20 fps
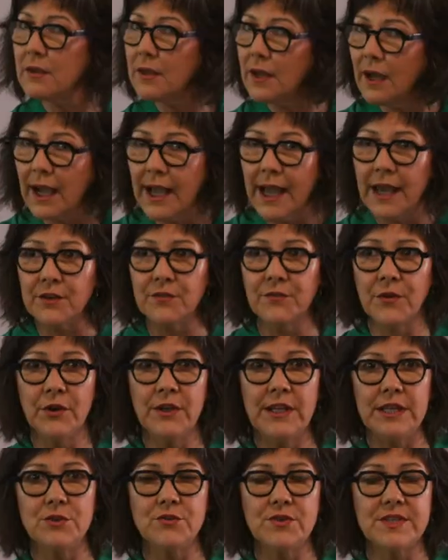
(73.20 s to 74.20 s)
had a
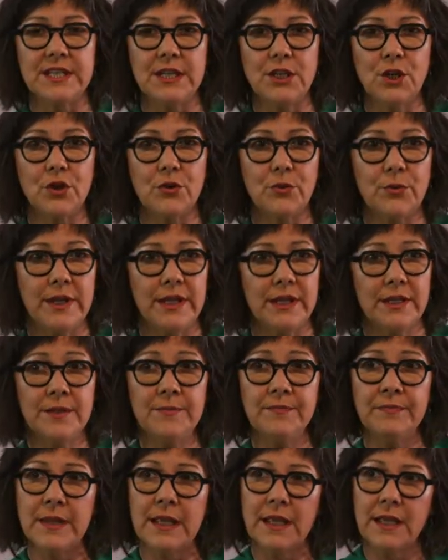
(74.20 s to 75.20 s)
very interesting
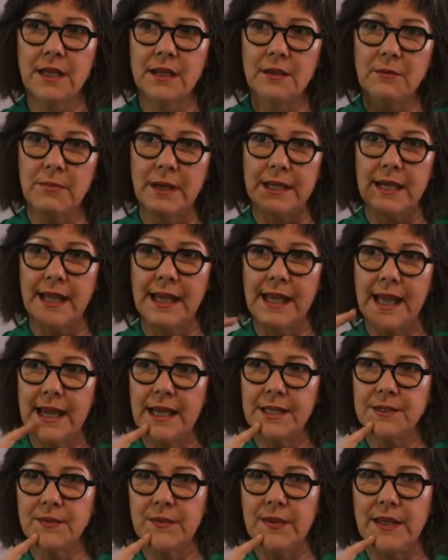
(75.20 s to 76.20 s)
career, but I
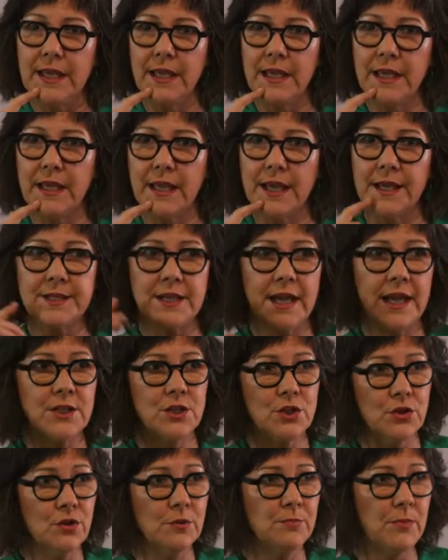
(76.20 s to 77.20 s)
had and I
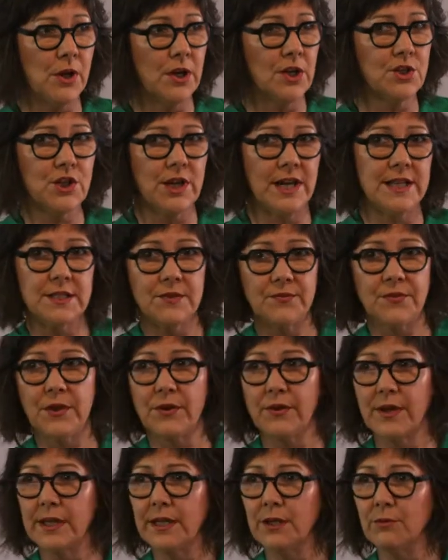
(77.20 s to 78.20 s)
do apologise if
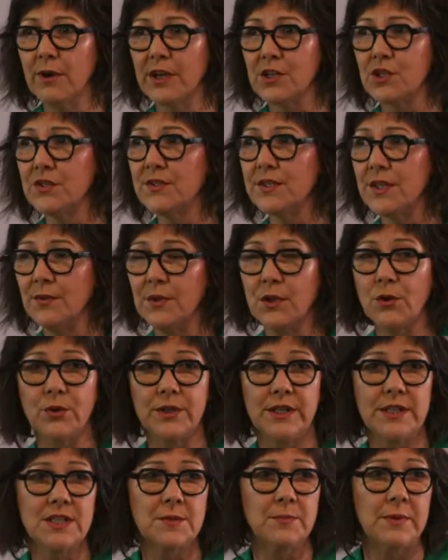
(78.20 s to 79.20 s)
there are any Russians in the
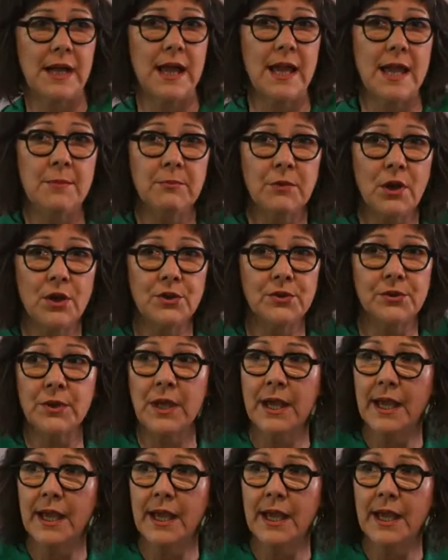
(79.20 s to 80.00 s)
audience, but I am going to